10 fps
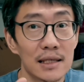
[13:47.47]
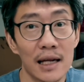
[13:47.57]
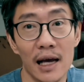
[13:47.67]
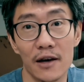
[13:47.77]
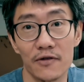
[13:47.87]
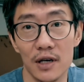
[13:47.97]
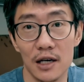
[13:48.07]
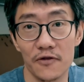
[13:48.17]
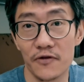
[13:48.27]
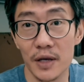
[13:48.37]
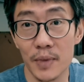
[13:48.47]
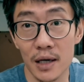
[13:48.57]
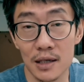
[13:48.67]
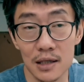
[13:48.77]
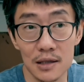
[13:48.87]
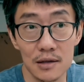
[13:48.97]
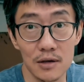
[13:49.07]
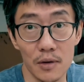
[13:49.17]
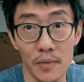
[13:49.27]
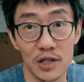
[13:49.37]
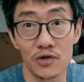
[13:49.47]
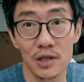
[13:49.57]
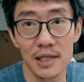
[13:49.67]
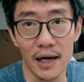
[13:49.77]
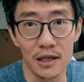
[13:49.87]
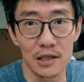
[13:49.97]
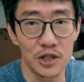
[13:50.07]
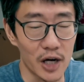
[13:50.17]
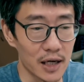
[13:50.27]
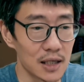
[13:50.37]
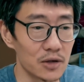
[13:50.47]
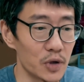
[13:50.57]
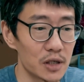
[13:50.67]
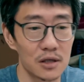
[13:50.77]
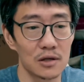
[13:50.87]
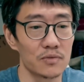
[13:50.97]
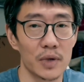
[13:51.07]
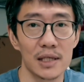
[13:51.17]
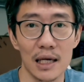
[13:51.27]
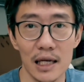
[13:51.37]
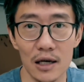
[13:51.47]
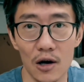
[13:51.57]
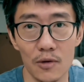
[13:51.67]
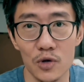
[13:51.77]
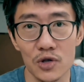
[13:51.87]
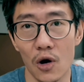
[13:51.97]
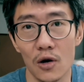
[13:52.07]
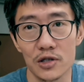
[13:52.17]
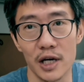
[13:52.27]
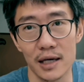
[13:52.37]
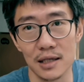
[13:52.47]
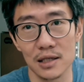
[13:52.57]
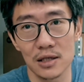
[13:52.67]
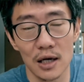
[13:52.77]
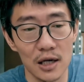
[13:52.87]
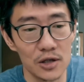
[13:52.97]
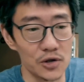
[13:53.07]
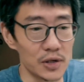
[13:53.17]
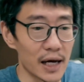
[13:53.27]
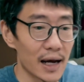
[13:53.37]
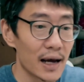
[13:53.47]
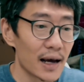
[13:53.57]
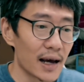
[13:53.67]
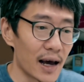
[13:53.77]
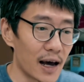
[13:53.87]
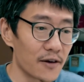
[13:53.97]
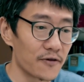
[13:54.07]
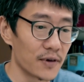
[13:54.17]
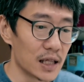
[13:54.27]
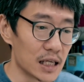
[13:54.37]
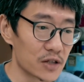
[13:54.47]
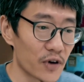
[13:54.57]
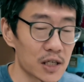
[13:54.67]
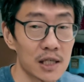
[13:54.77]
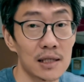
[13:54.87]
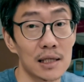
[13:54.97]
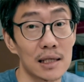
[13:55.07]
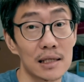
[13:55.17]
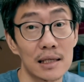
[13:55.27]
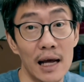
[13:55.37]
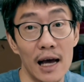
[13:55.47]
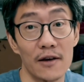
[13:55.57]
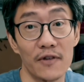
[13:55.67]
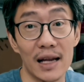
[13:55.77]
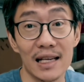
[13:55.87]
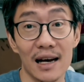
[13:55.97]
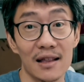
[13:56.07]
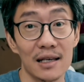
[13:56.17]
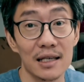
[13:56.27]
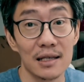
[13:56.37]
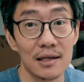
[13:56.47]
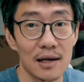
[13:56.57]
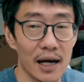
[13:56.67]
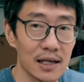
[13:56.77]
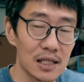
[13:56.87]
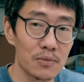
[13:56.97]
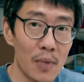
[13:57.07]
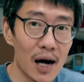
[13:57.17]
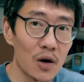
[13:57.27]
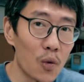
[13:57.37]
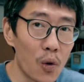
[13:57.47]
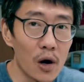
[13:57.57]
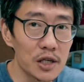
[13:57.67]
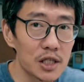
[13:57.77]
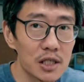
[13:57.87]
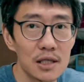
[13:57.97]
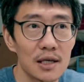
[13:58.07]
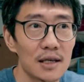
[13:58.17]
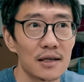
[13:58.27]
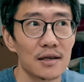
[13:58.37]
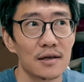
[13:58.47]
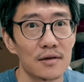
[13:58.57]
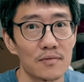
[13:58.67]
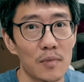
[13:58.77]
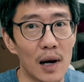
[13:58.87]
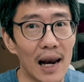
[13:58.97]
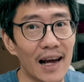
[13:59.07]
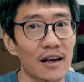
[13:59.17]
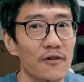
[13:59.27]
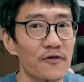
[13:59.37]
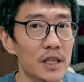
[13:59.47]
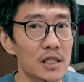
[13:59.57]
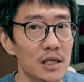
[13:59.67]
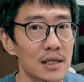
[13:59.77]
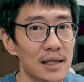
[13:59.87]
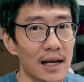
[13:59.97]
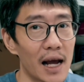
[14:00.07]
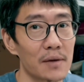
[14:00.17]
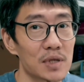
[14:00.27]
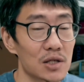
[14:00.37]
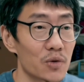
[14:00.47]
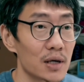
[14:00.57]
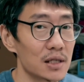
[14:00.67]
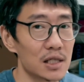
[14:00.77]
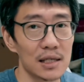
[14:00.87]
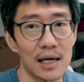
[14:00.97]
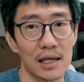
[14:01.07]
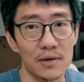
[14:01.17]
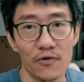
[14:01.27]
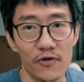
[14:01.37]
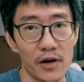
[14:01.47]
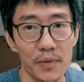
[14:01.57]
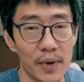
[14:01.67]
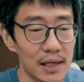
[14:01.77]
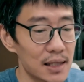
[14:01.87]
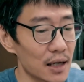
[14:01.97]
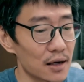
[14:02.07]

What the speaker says: have a female menstrual cycle tracker, which basically almost all trackers today have these functions. It doesn't have any other like smartwatch like features and apps as well. It just has very basic